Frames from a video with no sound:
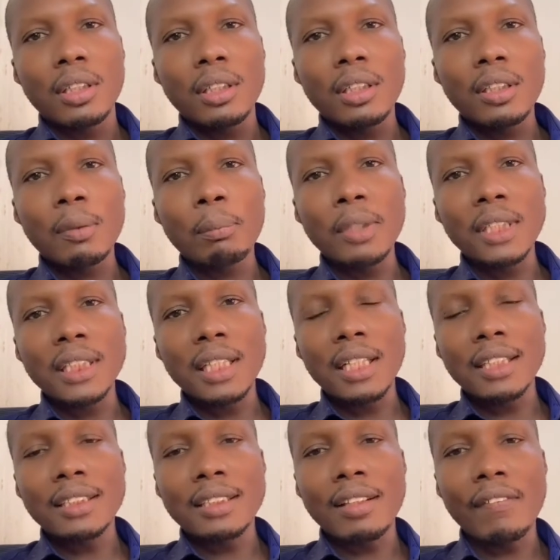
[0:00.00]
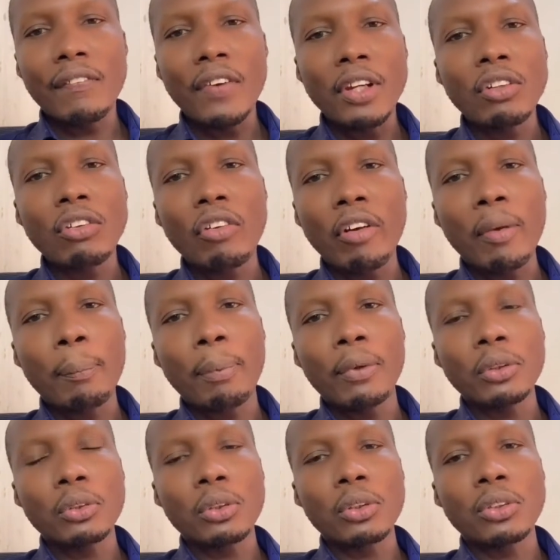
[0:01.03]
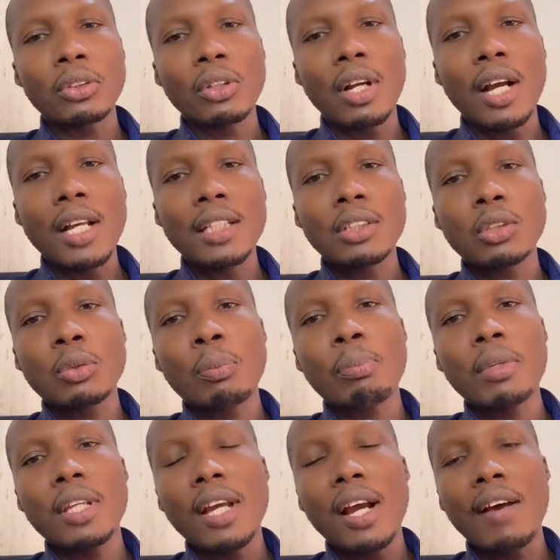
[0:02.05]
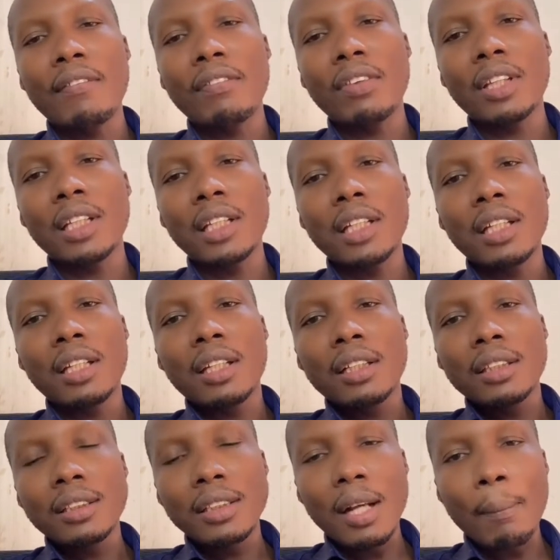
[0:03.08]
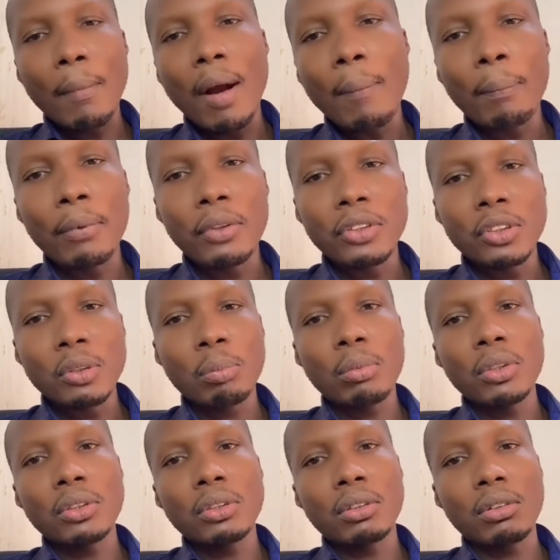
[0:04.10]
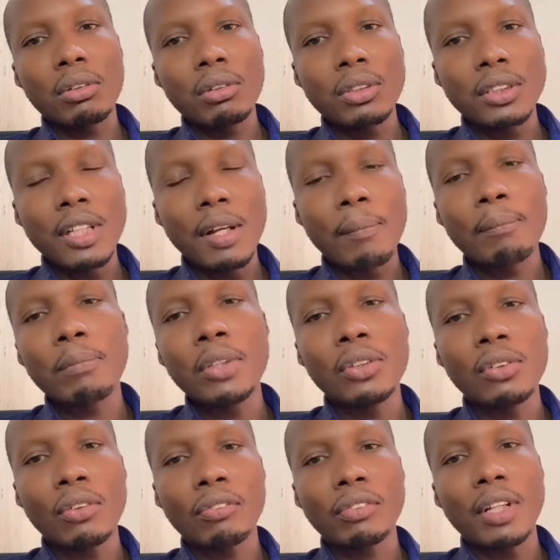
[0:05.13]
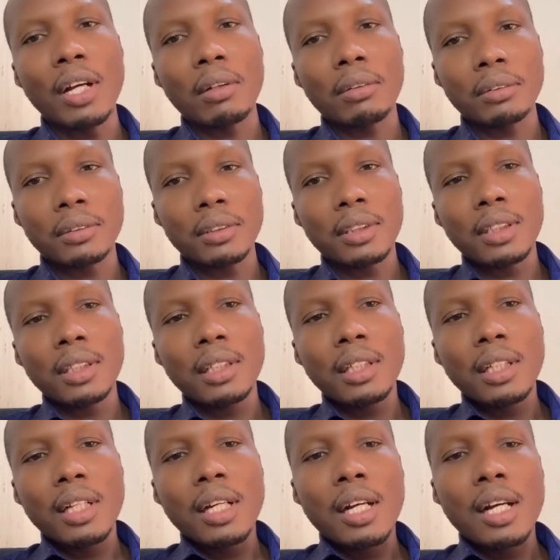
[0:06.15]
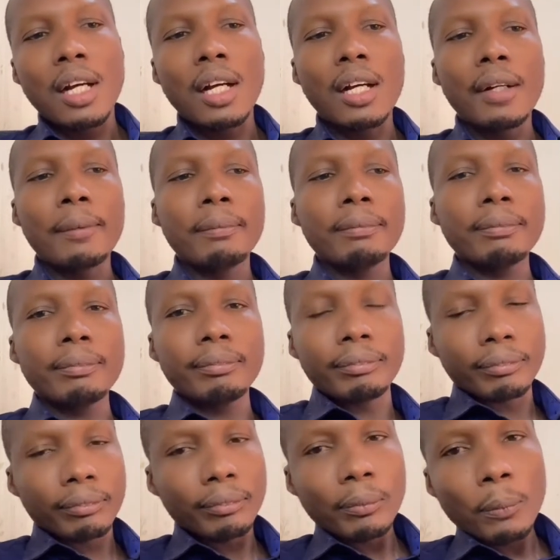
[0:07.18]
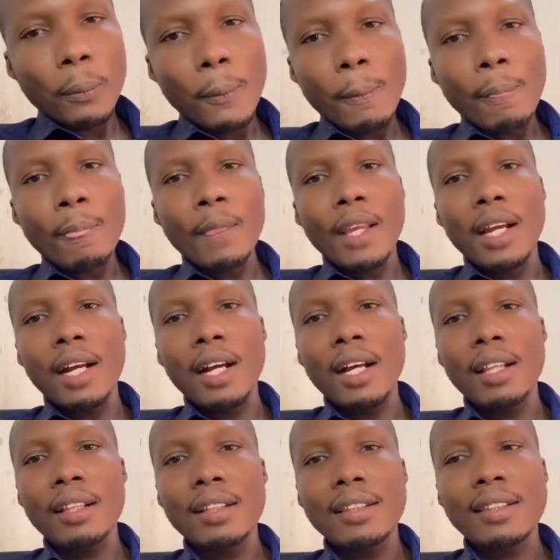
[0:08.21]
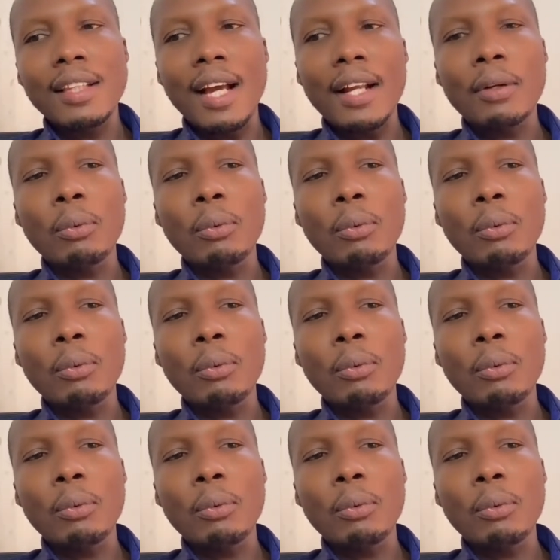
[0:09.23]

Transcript: it means that the final report also has to be having some approximation or some bit of doubt. The third,